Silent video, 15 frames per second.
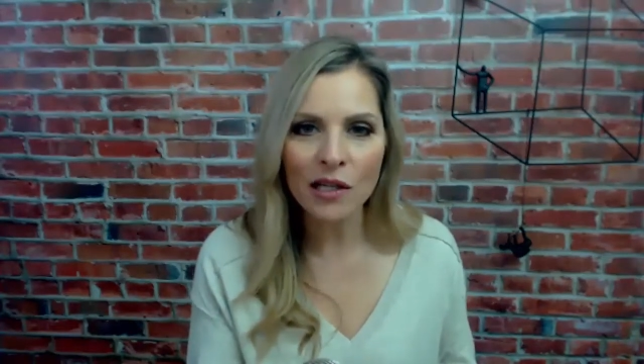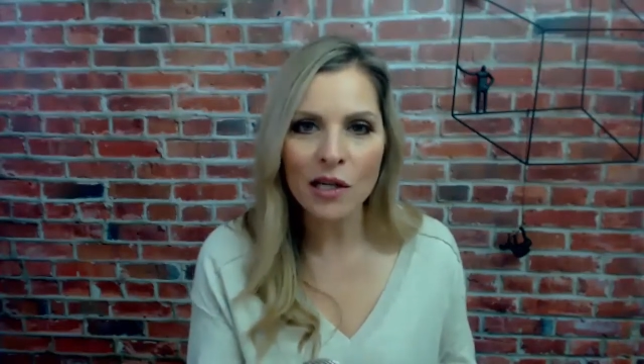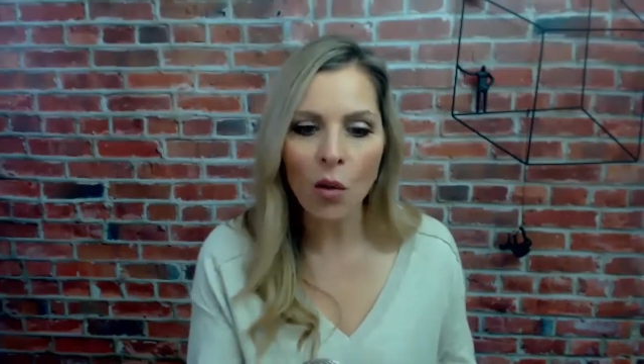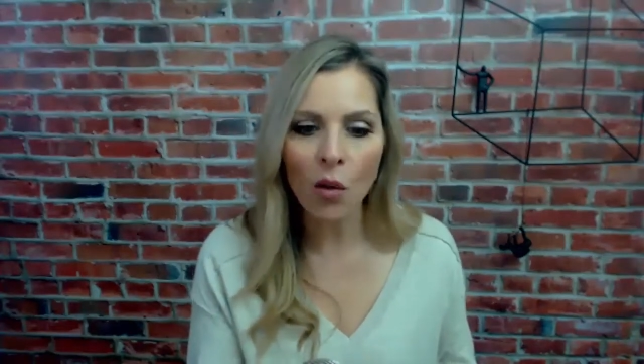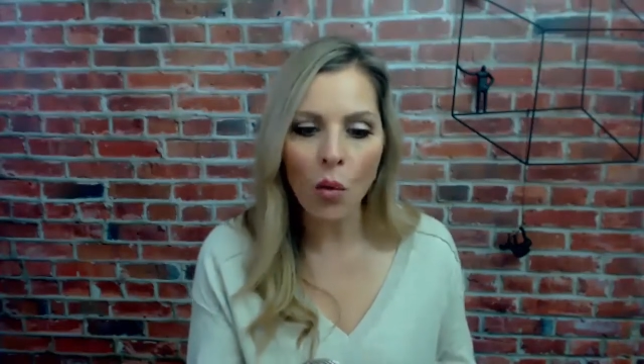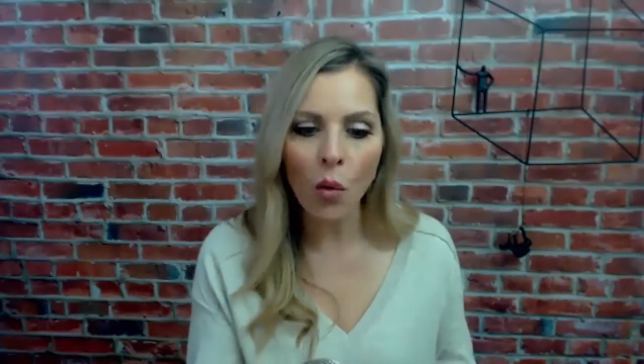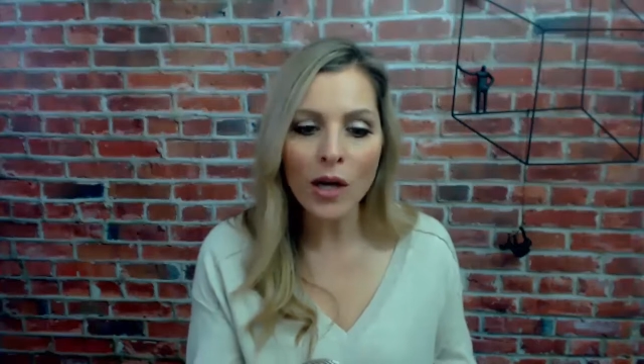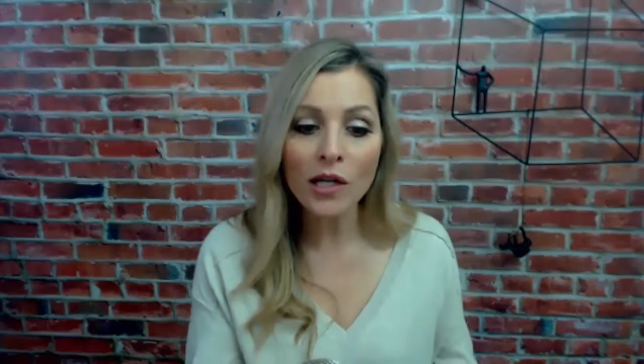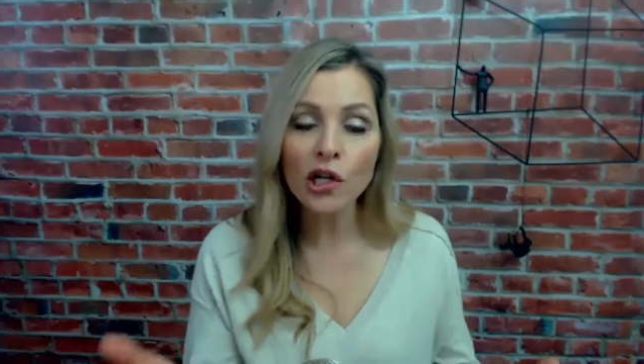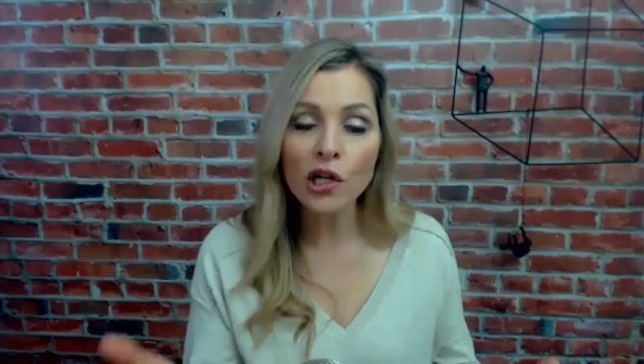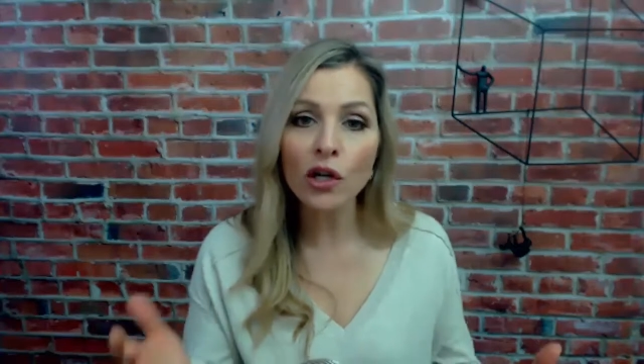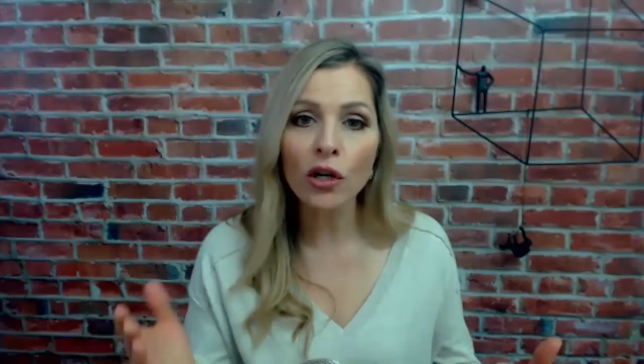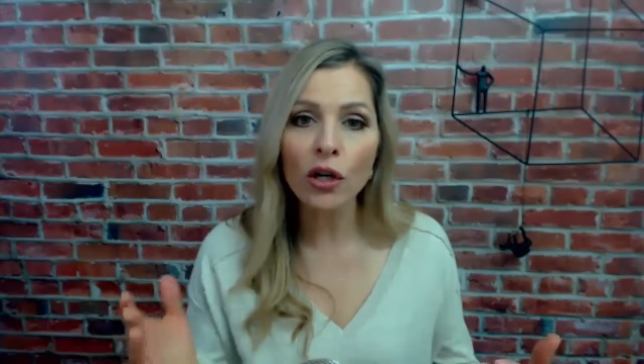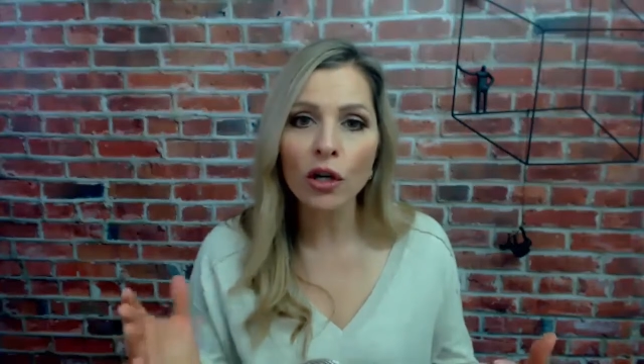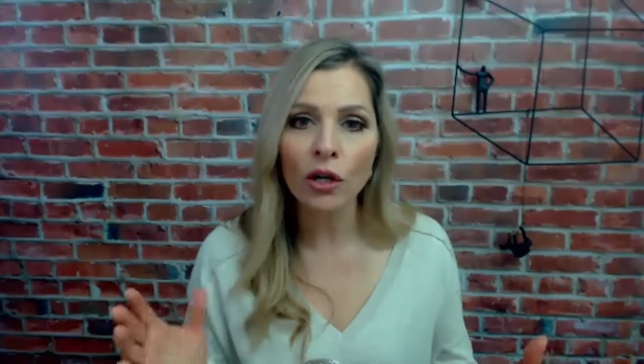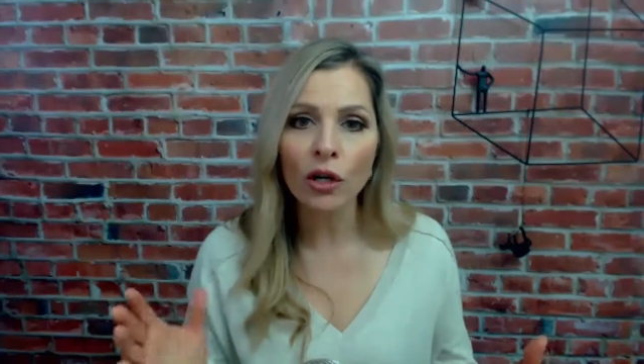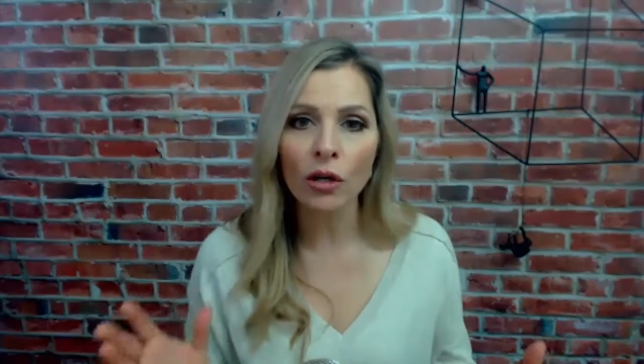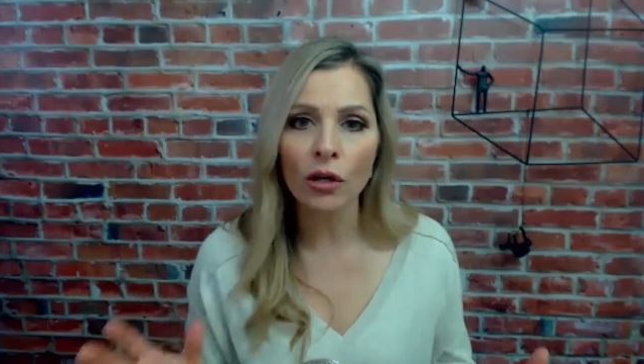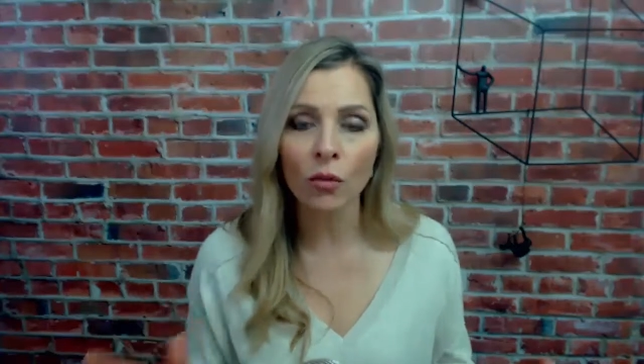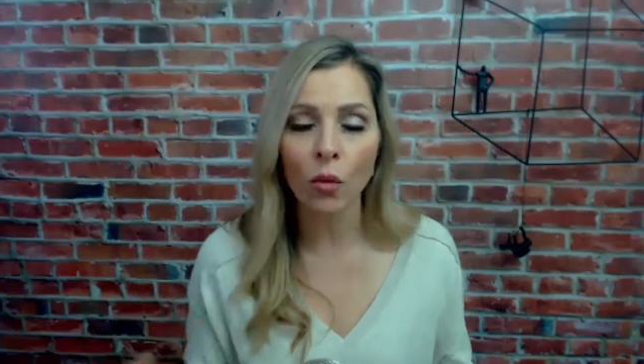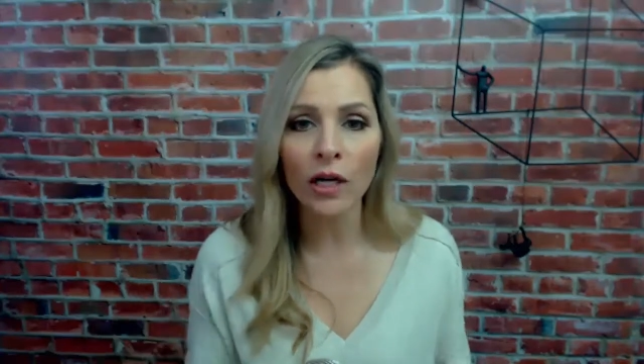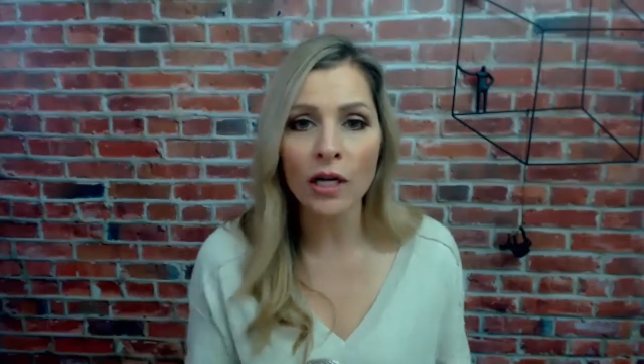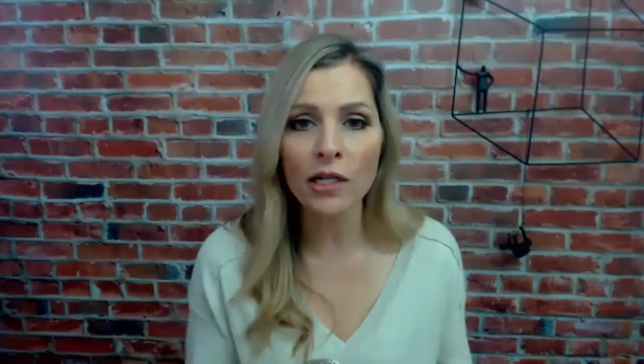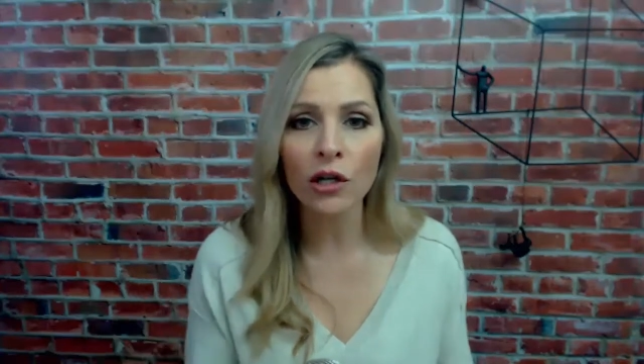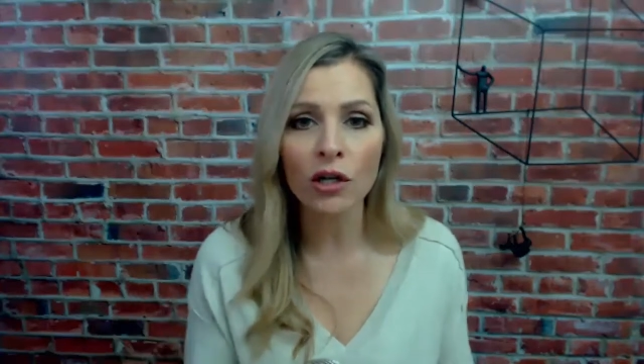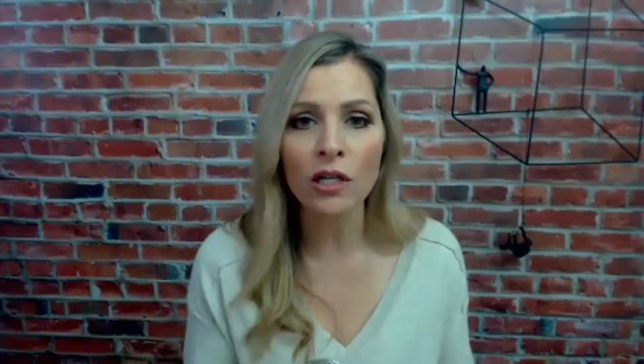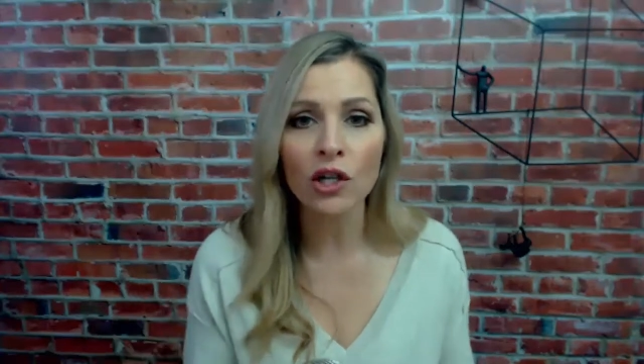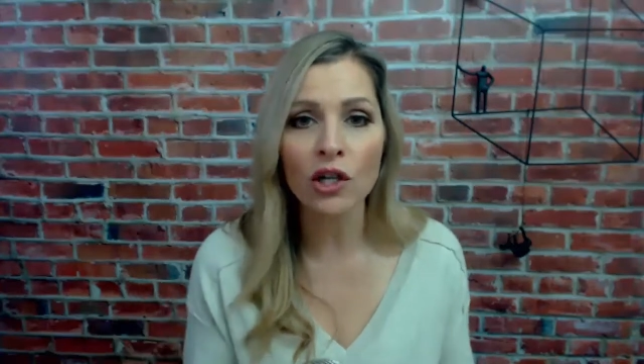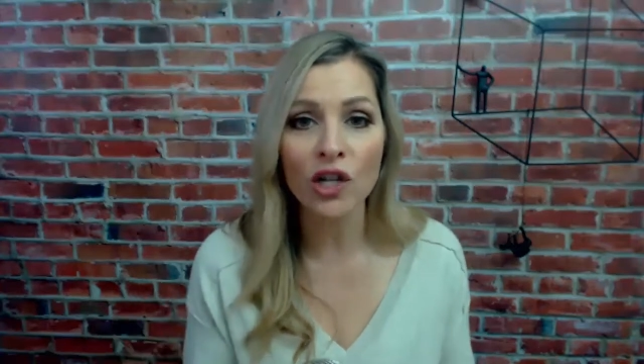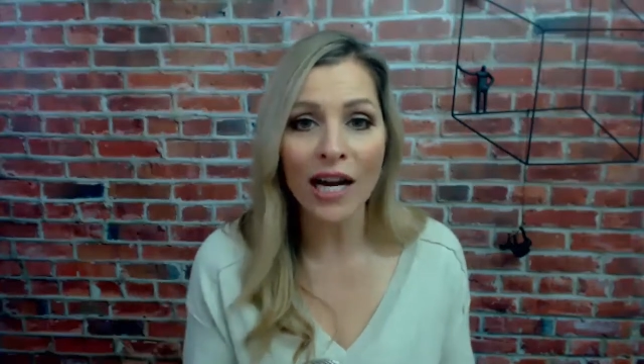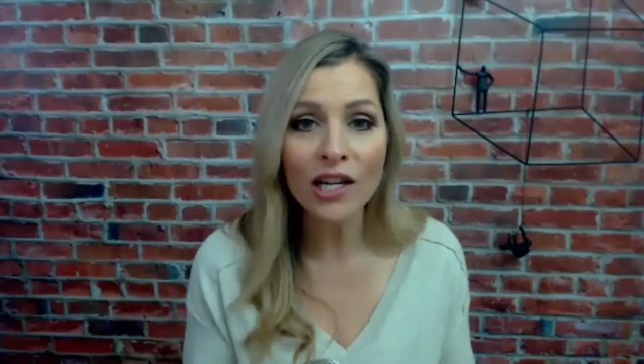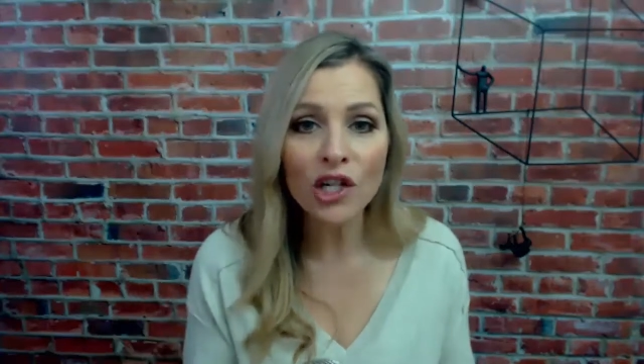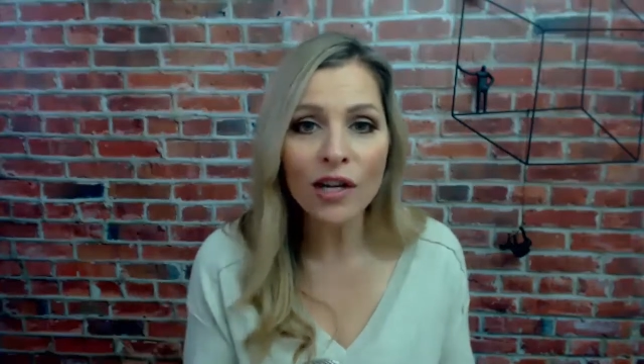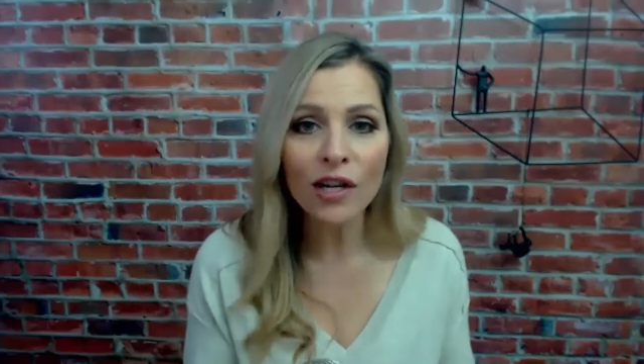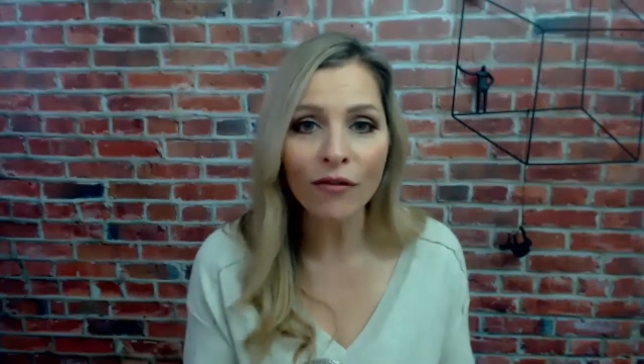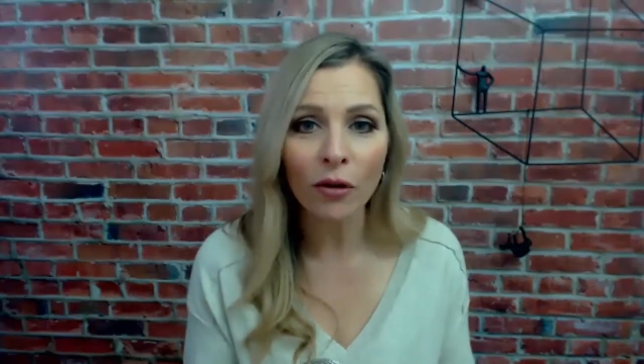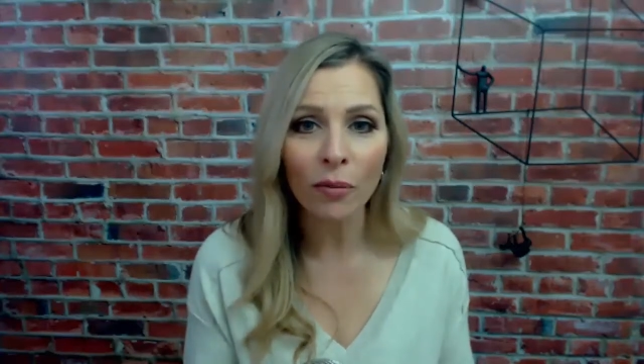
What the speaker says: So what is your suggestion